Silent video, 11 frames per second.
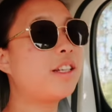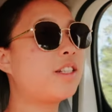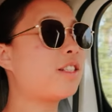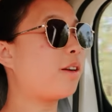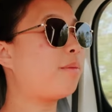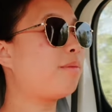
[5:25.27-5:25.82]

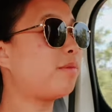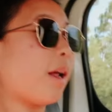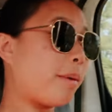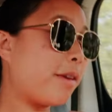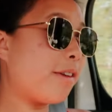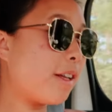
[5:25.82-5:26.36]
So that'll
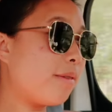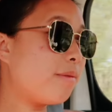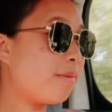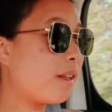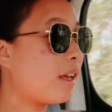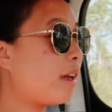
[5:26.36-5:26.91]
be
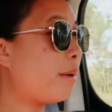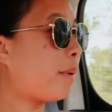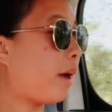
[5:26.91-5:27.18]
fun.